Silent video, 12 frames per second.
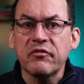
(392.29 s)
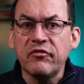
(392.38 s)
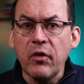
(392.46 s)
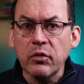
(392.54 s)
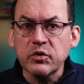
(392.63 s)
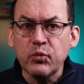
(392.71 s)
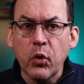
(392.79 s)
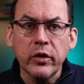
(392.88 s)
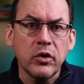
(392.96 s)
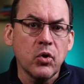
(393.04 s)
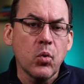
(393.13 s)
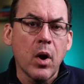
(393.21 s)
the focus
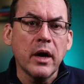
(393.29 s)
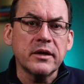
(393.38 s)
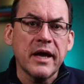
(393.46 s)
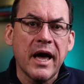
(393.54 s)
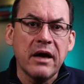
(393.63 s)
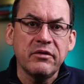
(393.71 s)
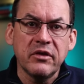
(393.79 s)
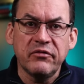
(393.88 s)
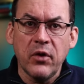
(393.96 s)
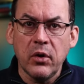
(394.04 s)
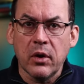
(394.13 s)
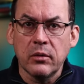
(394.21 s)
point you want to have in the
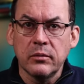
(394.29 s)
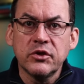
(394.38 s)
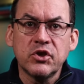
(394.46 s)
photo.